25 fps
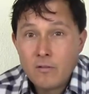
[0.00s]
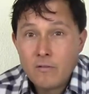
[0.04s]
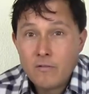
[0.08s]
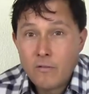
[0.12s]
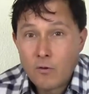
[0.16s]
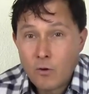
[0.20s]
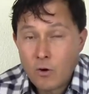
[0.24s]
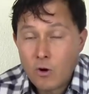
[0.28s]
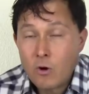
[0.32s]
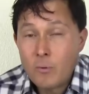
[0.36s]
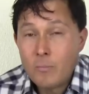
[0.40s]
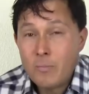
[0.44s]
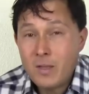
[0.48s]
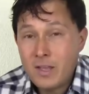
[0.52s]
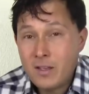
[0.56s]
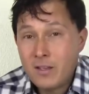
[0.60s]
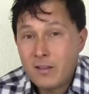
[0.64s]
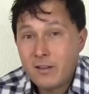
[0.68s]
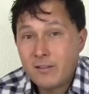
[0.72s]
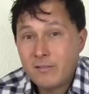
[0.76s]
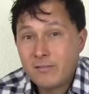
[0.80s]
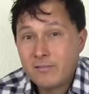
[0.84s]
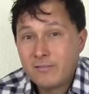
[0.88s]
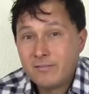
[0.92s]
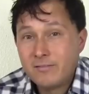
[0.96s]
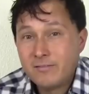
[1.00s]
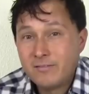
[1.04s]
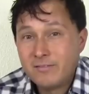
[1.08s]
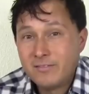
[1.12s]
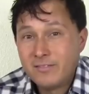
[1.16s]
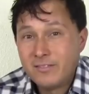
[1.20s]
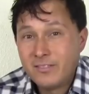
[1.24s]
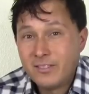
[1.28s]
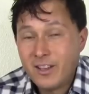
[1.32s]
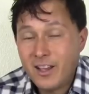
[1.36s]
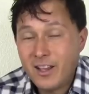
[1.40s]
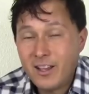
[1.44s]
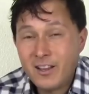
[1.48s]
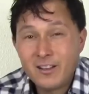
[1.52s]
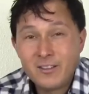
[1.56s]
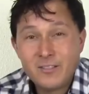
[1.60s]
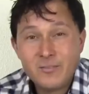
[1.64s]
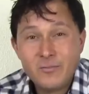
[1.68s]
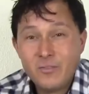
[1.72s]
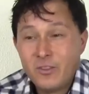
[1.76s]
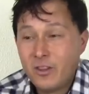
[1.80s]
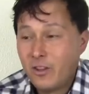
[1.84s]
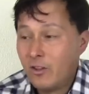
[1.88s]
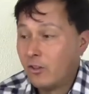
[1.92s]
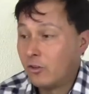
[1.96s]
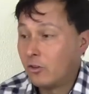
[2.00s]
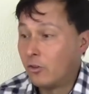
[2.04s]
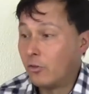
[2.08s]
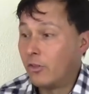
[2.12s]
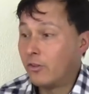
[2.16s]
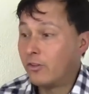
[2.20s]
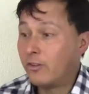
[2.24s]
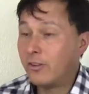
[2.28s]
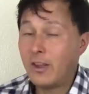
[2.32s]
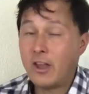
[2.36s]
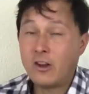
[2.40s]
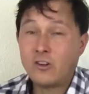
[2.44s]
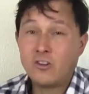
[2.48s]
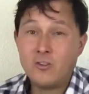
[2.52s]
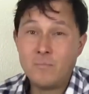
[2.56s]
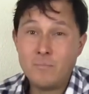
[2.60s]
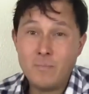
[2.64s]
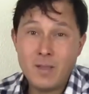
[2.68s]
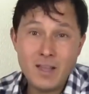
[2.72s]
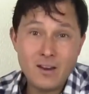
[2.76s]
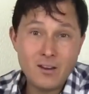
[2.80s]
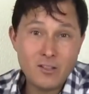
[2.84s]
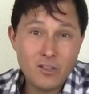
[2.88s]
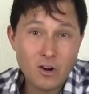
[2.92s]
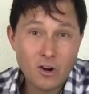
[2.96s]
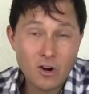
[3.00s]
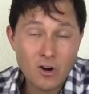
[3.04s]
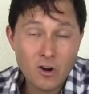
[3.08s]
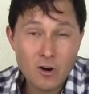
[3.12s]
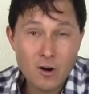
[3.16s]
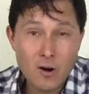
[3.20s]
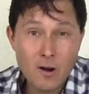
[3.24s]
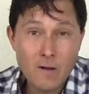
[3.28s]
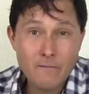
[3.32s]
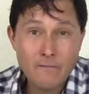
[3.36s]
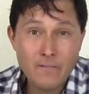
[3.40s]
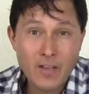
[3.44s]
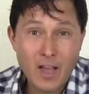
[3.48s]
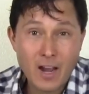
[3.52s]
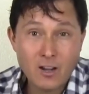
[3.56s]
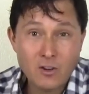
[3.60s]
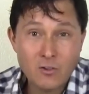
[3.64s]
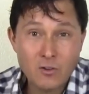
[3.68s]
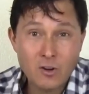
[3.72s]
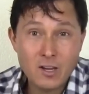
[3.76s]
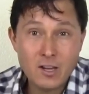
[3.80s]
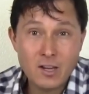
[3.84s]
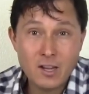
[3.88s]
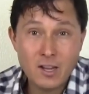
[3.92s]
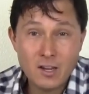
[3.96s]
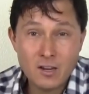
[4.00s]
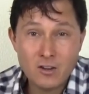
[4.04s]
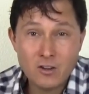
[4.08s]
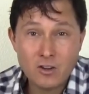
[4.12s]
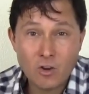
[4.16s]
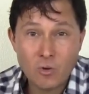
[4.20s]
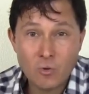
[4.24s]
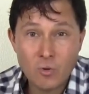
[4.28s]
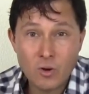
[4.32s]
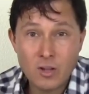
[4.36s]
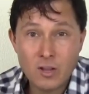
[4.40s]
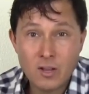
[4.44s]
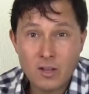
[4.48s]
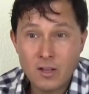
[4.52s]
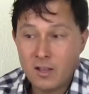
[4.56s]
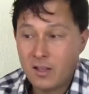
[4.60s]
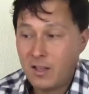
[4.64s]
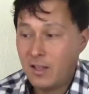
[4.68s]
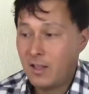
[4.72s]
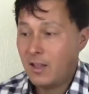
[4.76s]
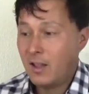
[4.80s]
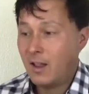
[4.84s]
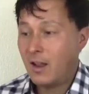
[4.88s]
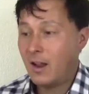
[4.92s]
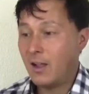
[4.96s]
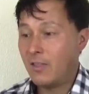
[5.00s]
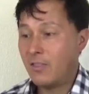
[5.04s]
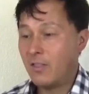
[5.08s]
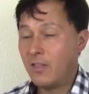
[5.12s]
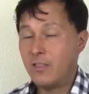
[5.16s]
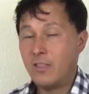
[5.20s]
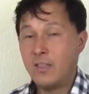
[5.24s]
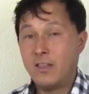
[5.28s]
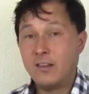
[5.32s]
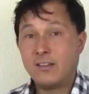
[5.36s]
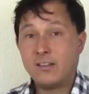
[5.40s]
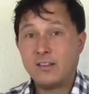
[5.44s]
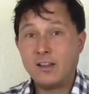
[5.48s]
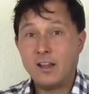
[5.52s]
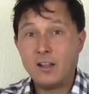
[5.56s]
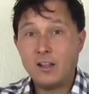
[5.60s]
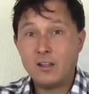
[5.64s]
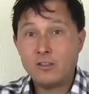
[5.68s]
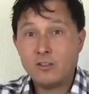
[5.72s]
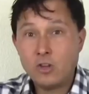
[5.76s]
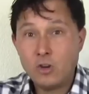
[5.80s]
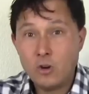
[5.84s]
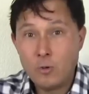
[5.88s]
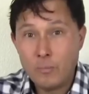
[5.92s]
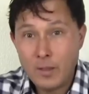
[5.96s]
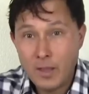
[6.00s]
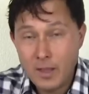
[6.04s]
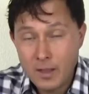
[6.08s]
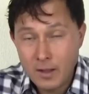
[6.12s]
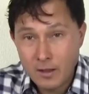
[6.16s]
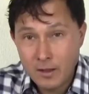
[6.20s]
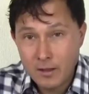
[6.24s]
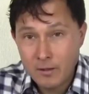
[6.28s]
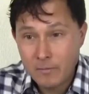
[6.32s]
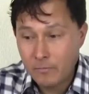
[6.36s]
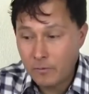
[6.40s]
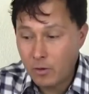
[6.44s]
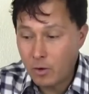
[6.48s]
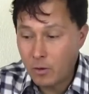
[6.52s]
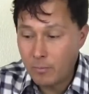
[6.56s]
for Omega. Yeah, so this is actually made in the Hurom factory in Korea, and then they sell it to Omega.